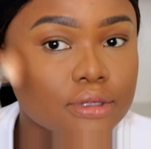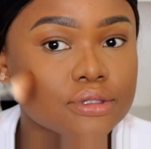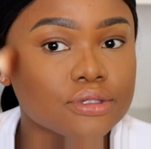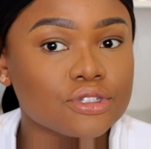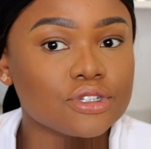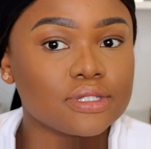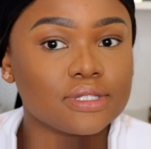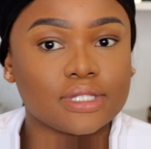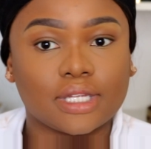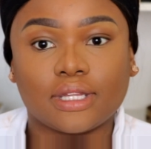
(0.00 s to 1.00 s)
and
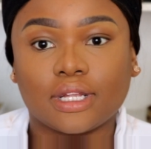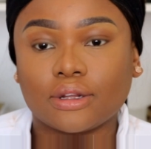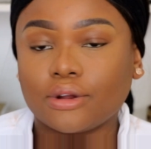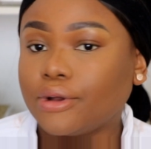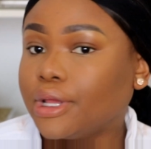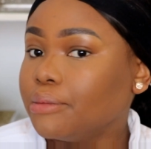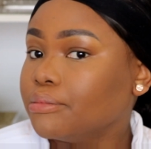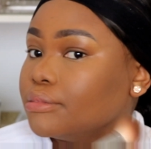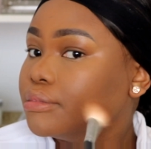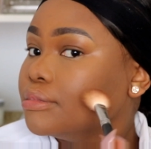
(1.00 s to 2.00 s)
just set that
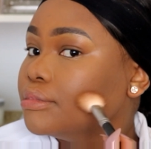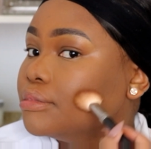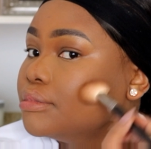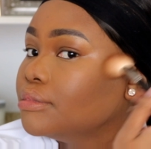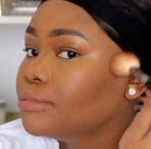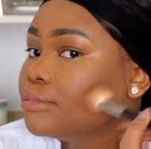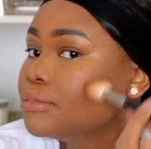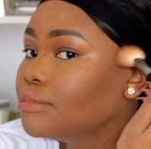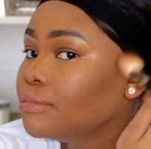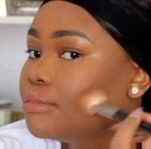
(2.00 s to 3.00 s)
cream
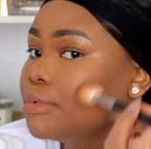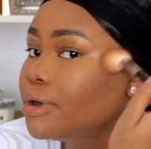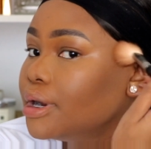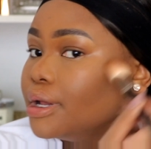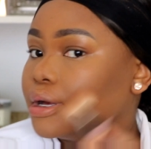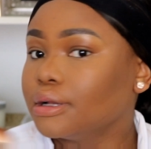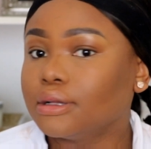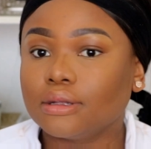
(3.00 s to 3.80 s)
product.